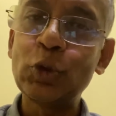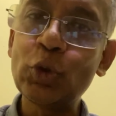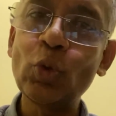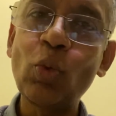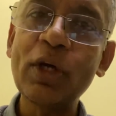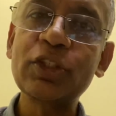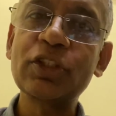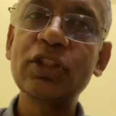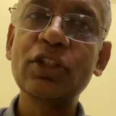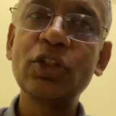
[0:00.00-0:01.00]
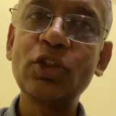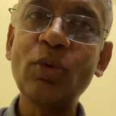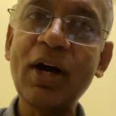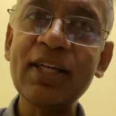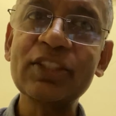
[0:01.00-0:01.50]
Do what you
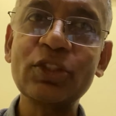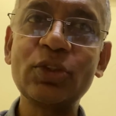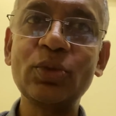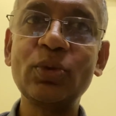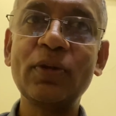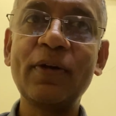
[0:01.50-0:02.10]
are asked to do.